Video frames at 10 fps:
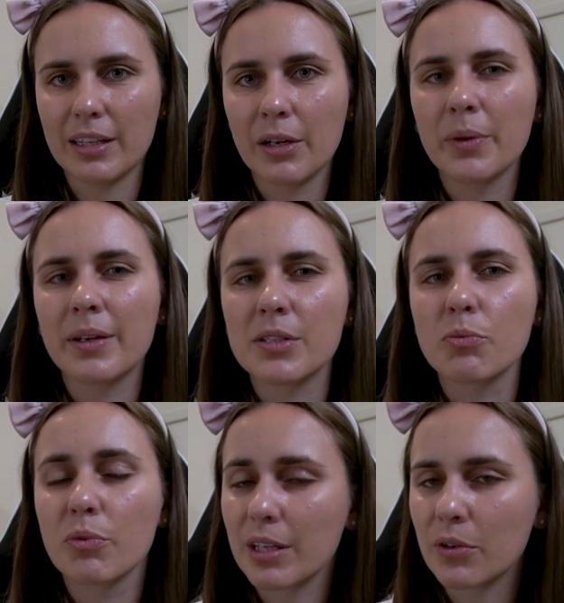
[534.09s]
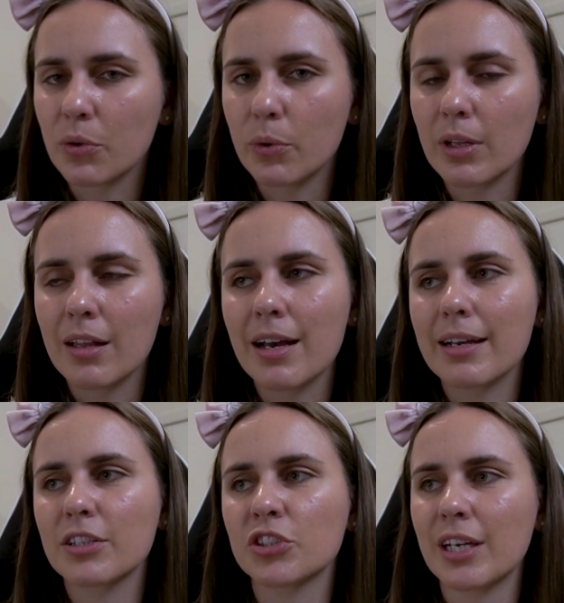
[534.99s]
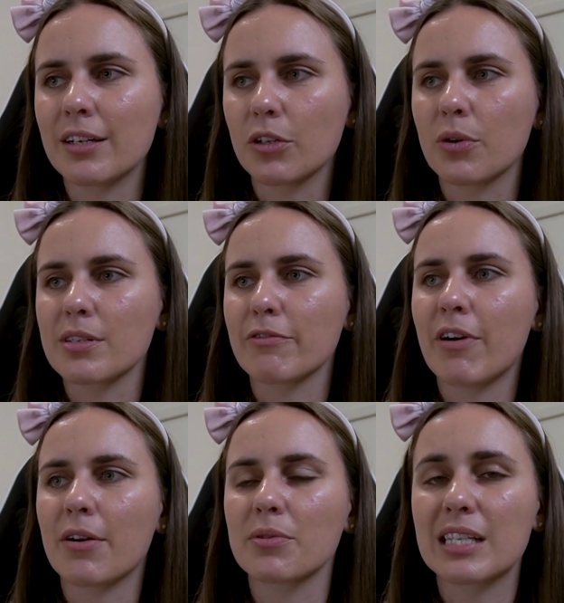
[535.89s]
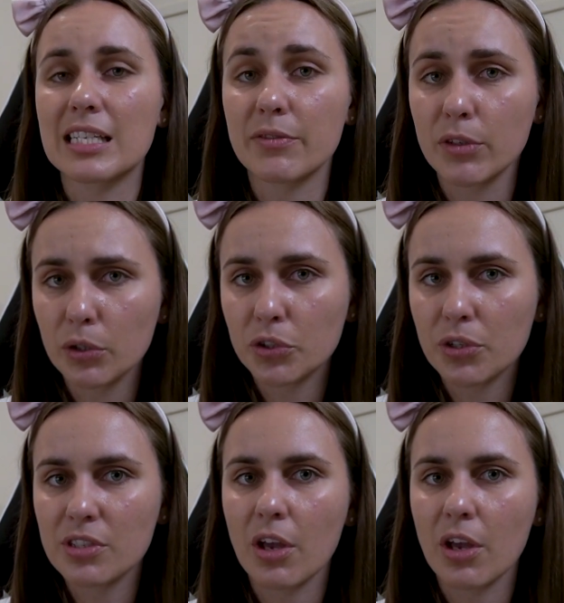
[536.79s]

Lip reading: Litwick's really cool. I like Chandelure as a final stage evolution.